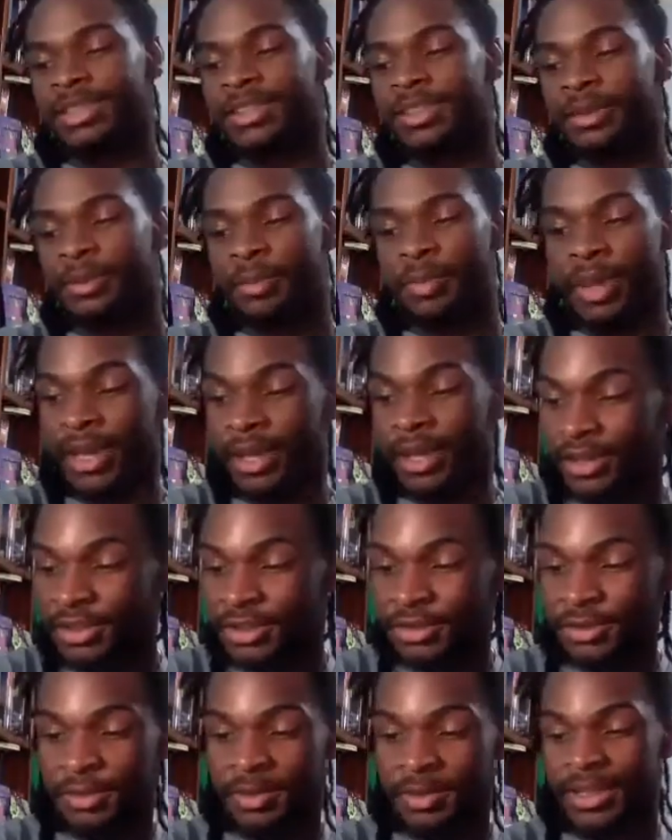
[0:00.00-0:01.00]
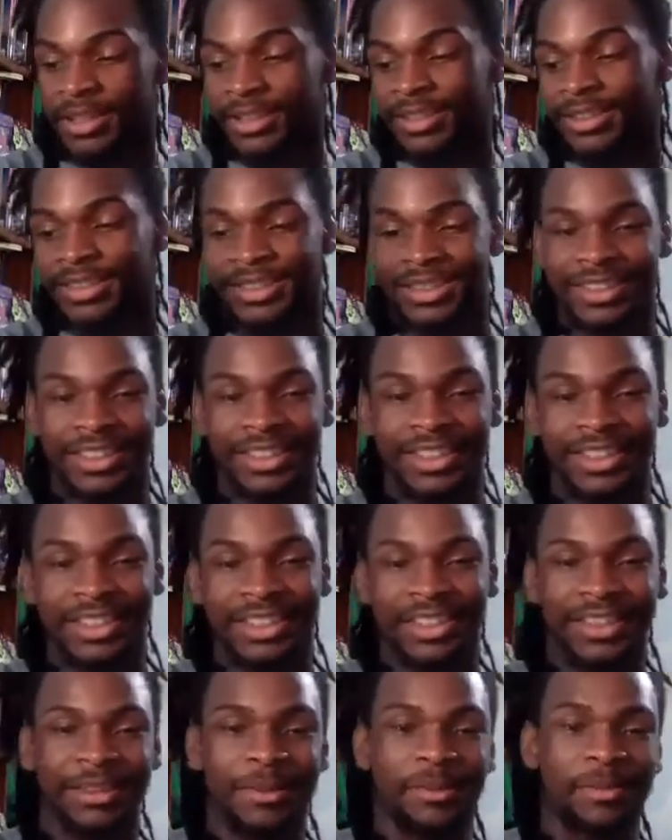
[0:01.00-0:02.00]
the Bears, man.
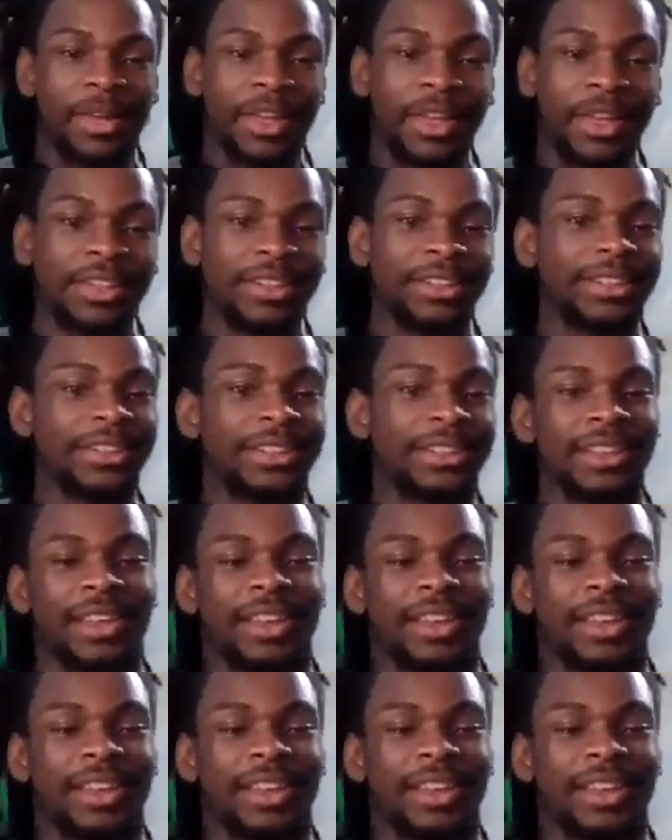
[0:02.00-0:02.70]
The Bears,